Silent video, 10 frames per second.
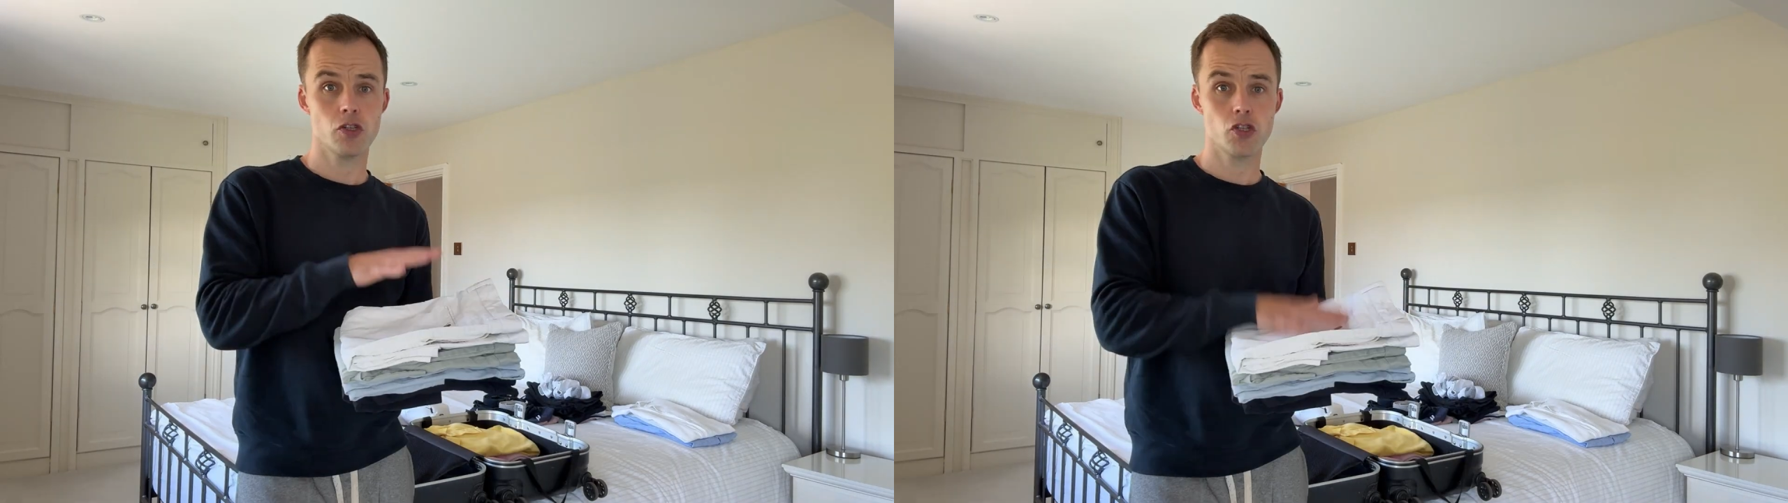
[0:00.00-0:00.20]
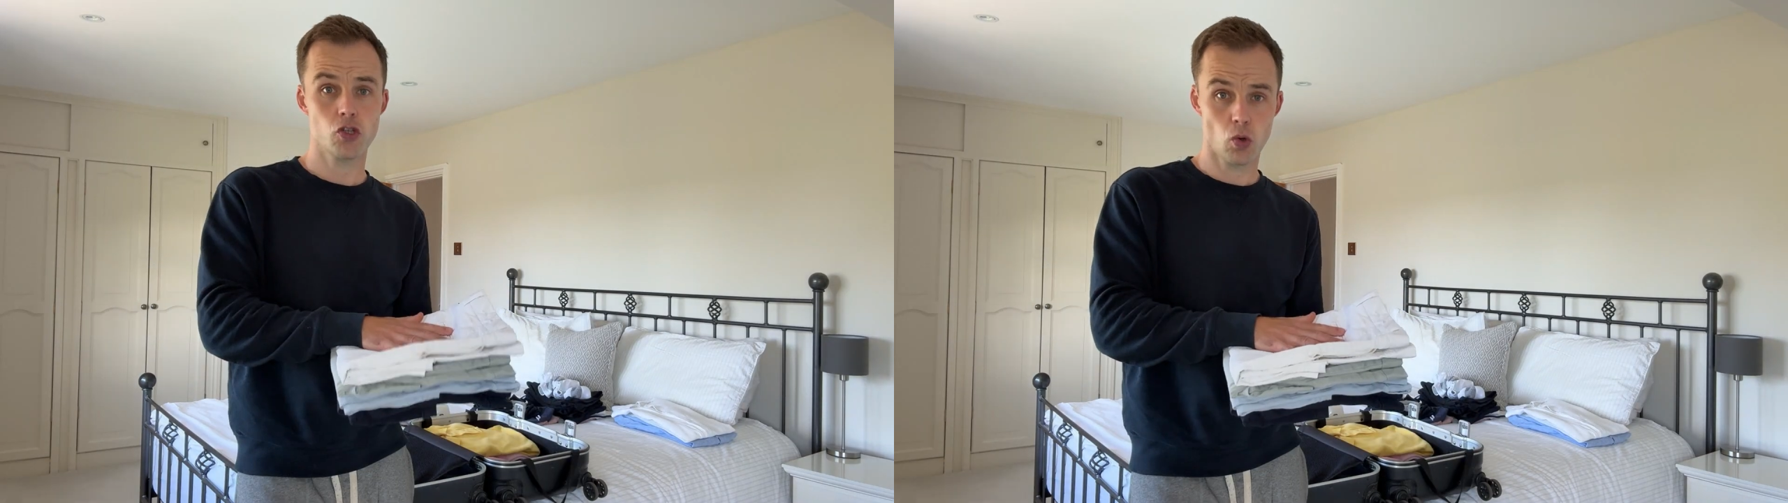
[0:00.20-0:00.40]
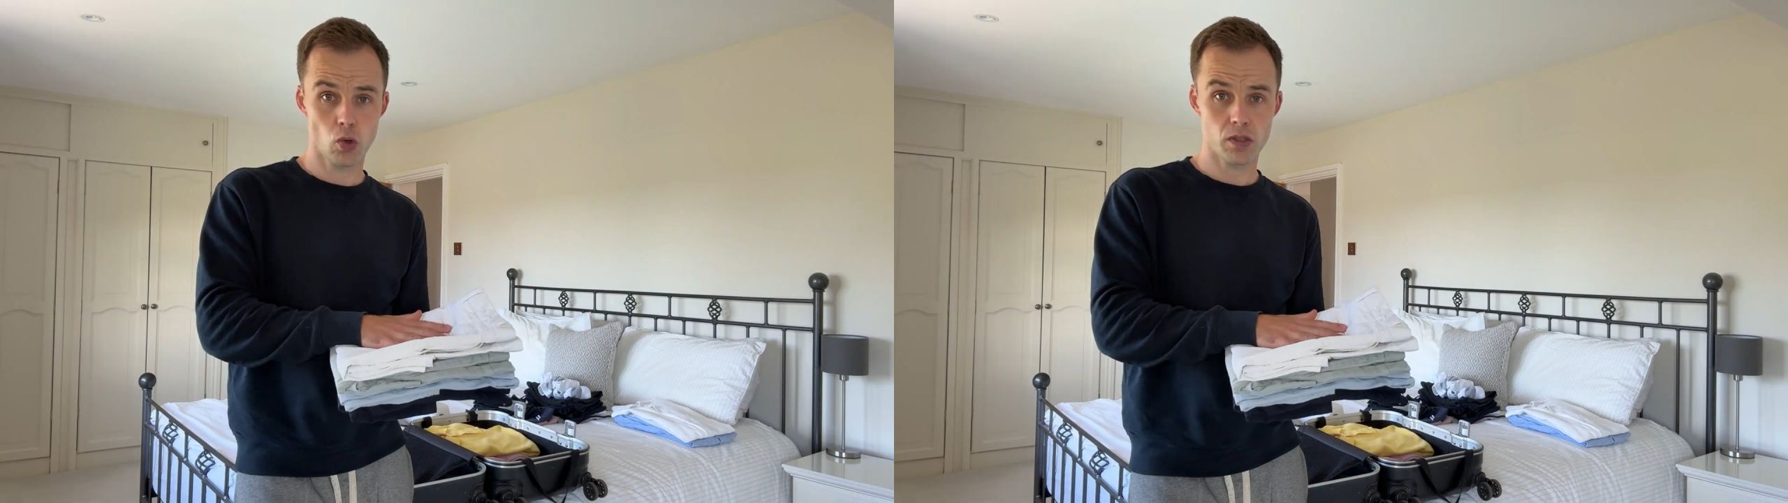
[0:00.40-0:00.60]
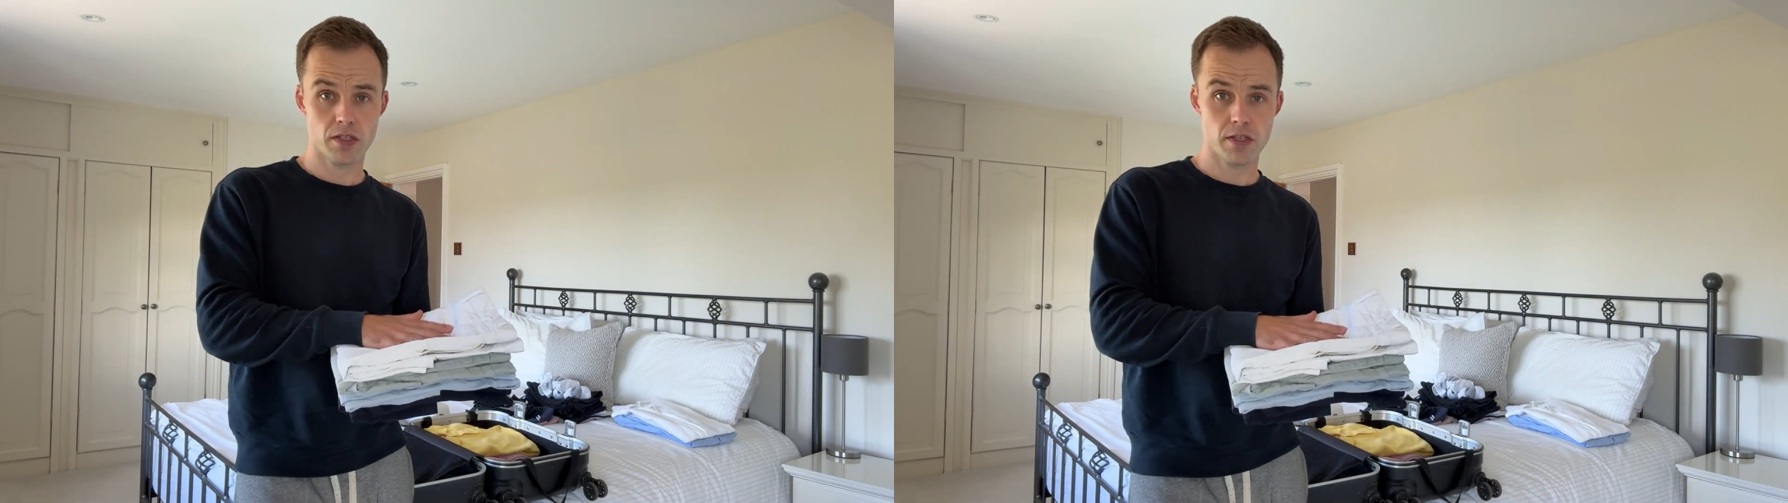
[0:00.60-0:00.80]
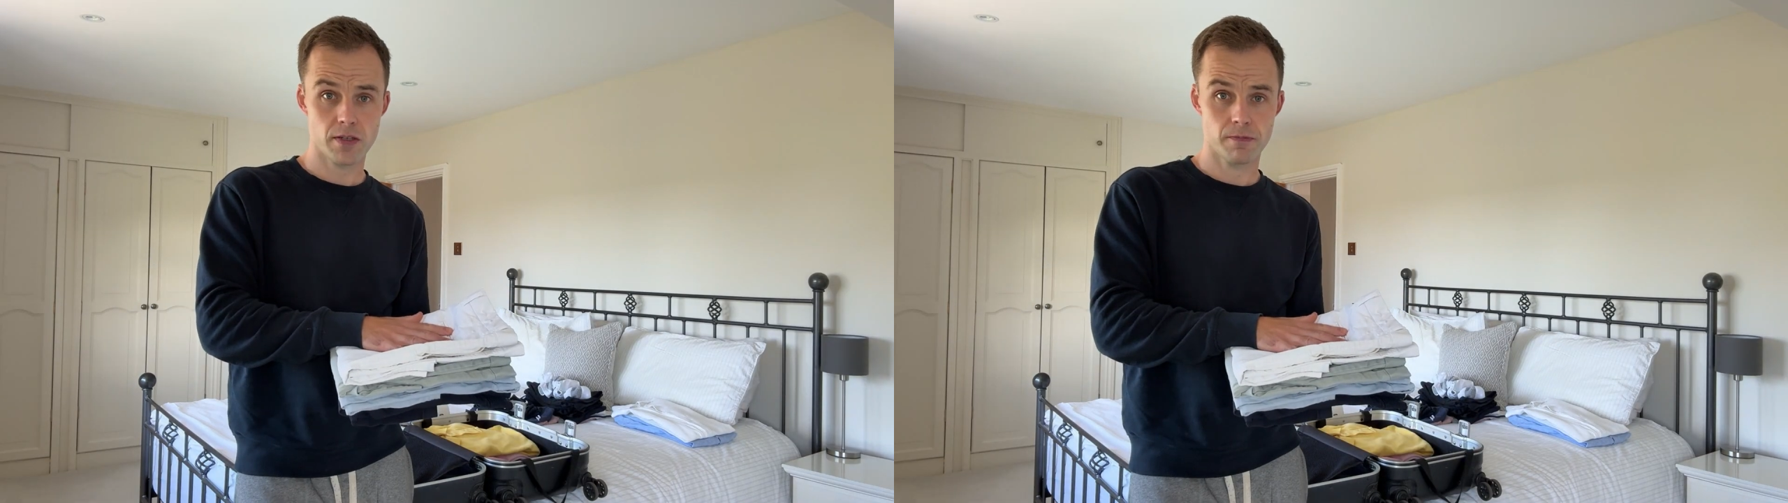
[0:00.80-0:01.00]

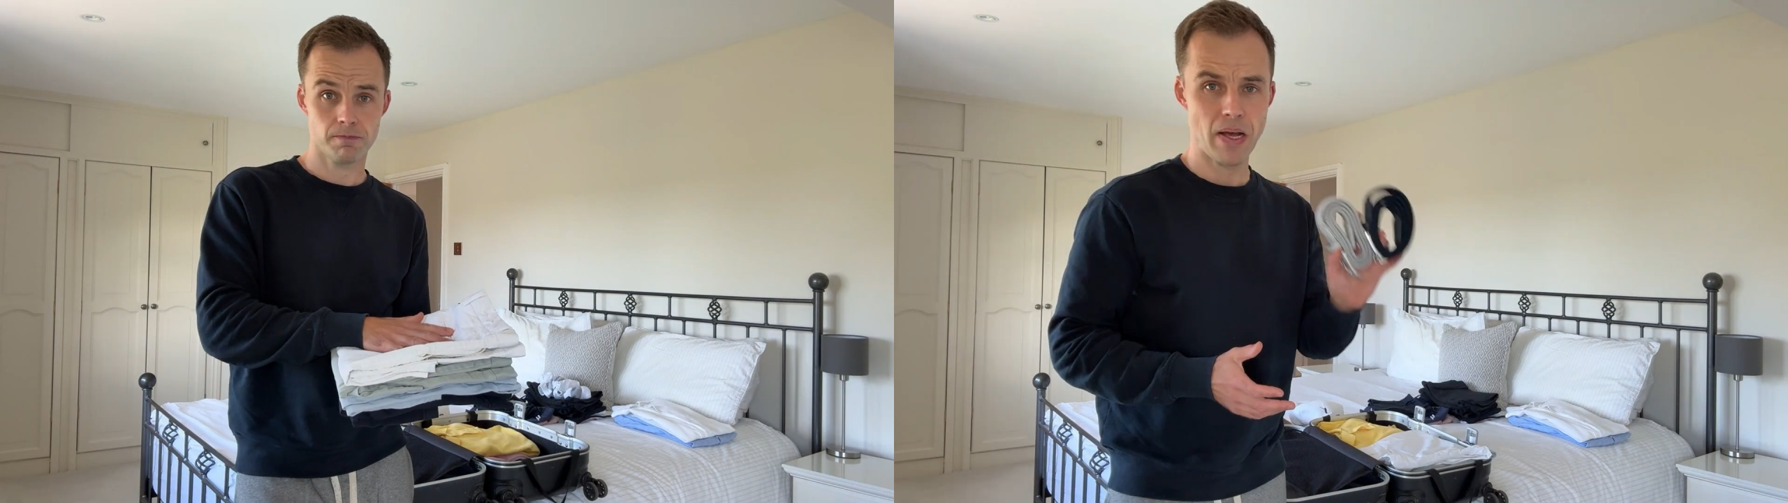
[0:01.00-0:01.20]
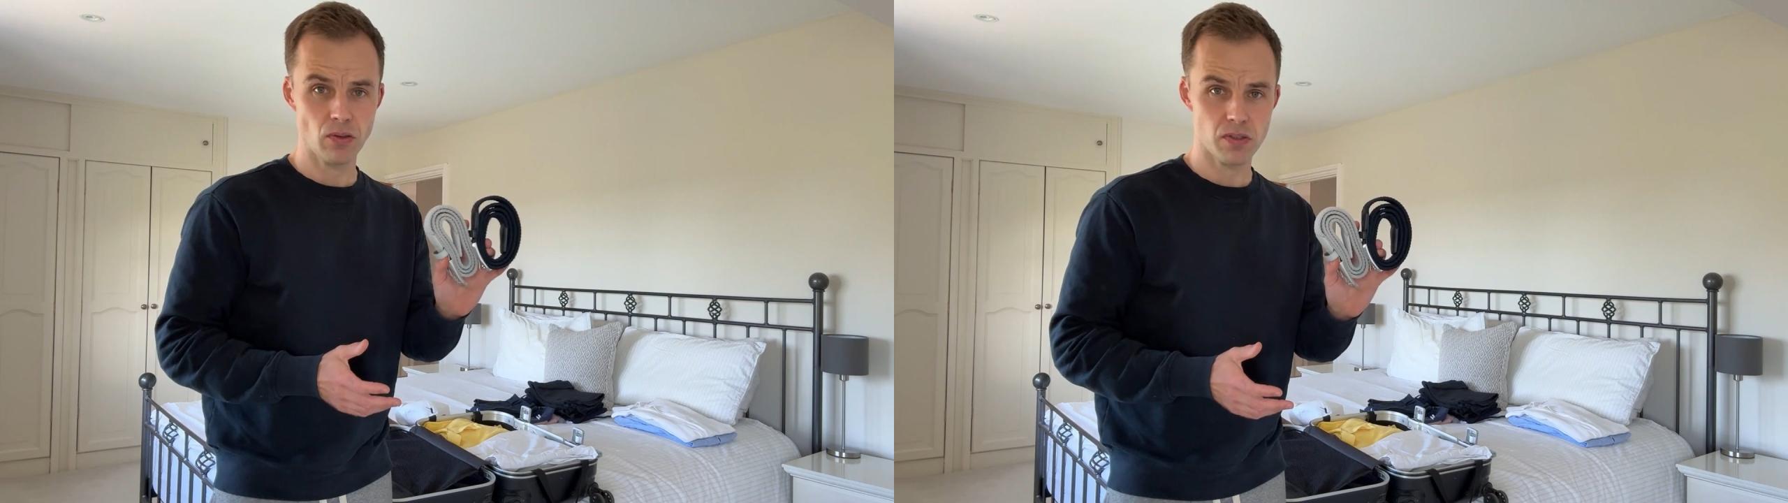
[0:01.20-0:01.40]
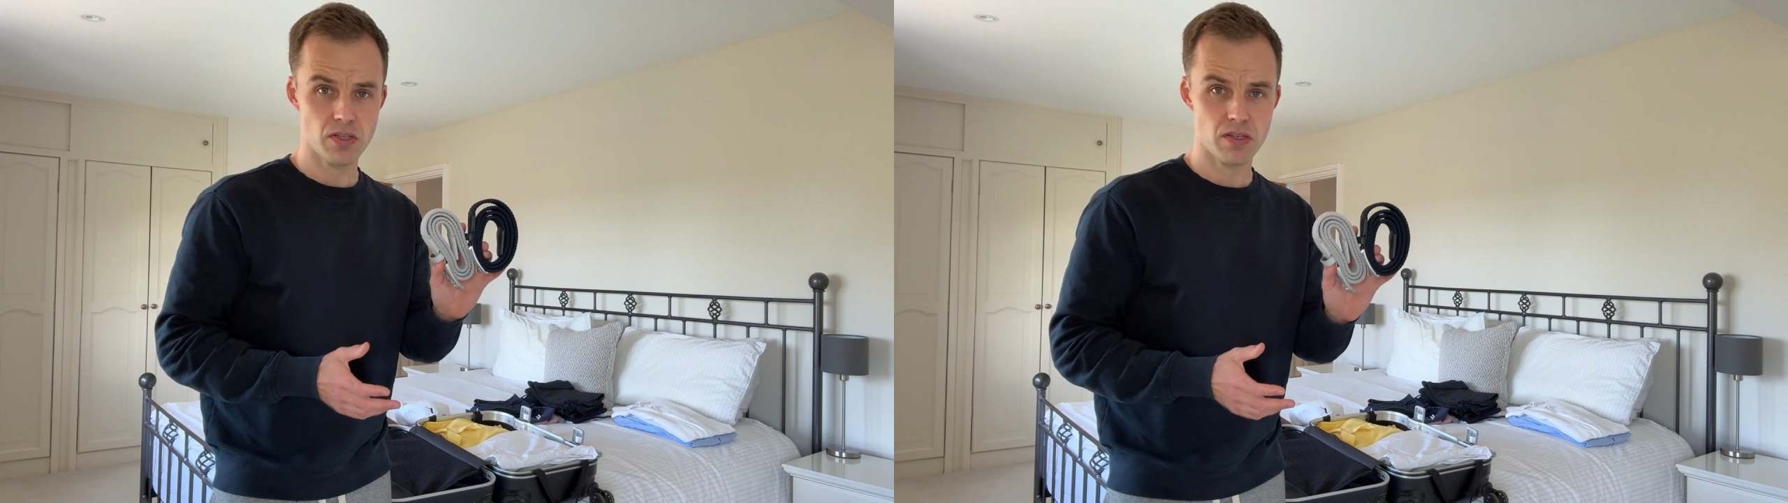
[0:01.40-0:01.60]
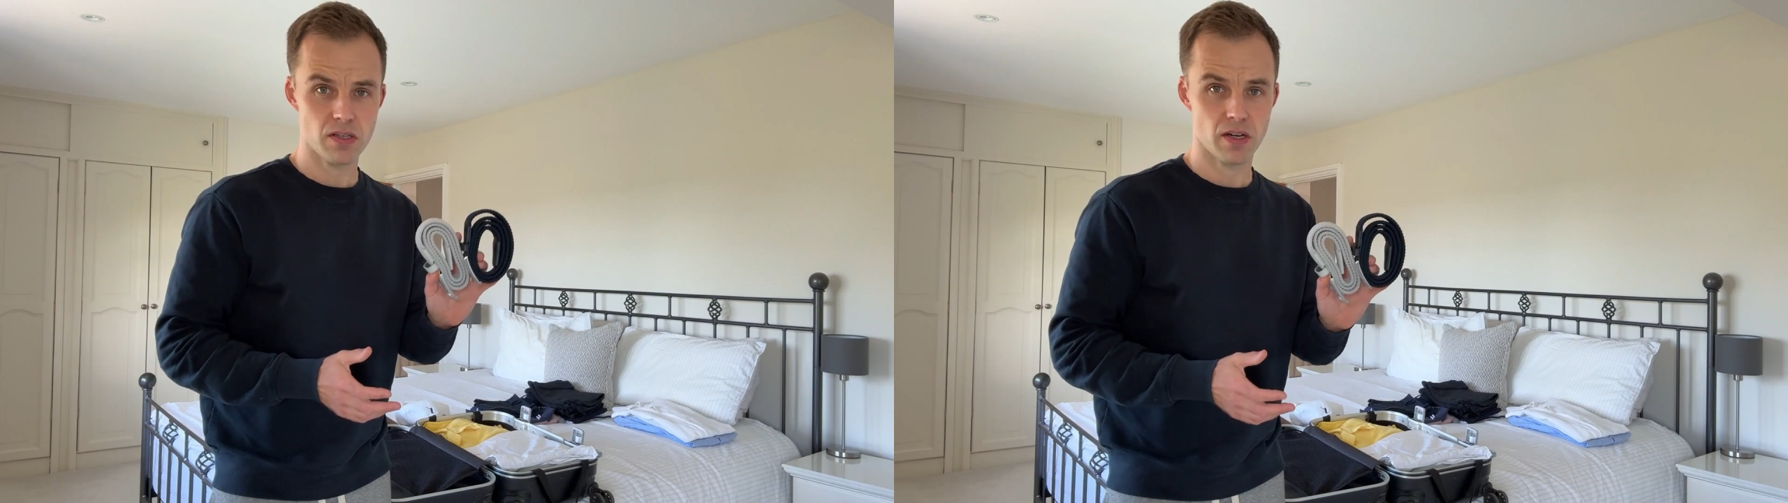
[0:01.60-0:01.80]
shorts, belts.